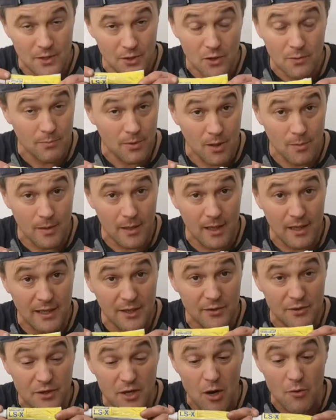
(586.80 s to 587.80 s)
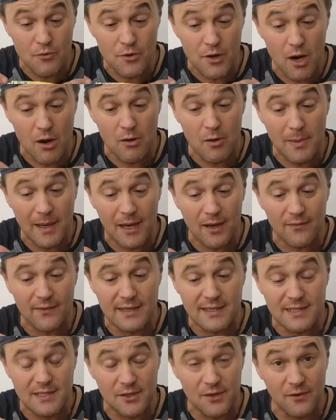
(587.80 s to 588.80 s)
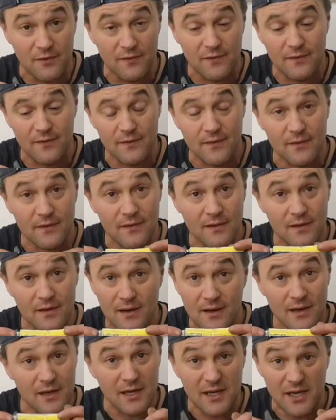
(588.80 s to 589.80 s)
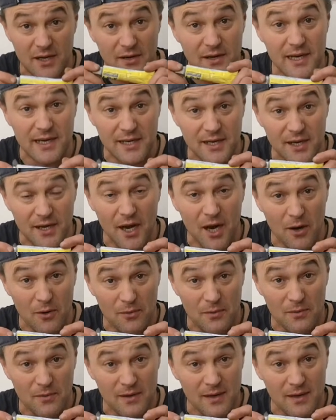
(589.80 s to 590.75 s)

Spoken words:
a young plumber, and you don't know about this stuff, you need to know.